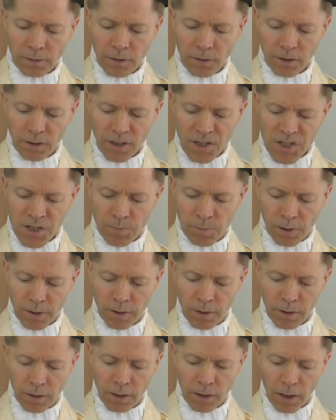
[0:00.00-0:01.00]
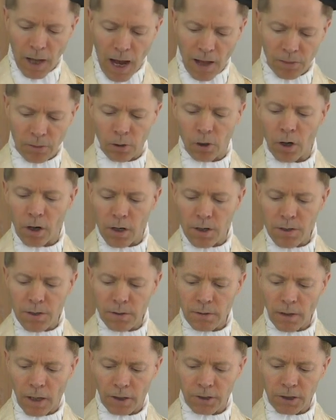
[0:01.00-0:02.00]
the discipline he hath
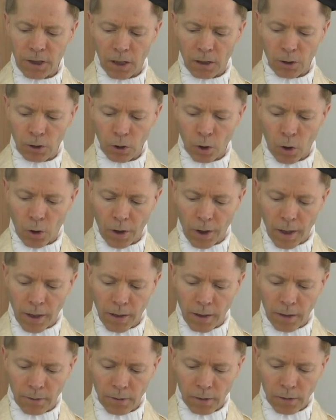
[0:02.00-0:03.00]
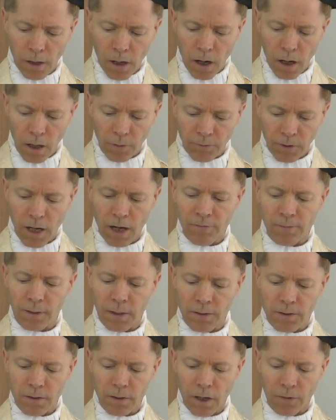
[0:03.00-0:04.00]
learned, and shall glory in the law of the
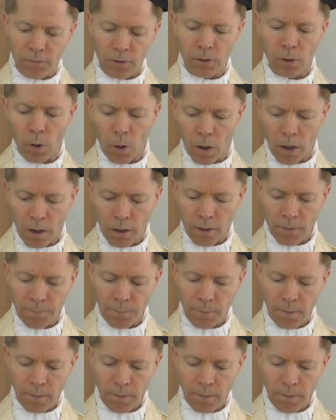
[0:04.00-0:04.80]
covenant of the Lord.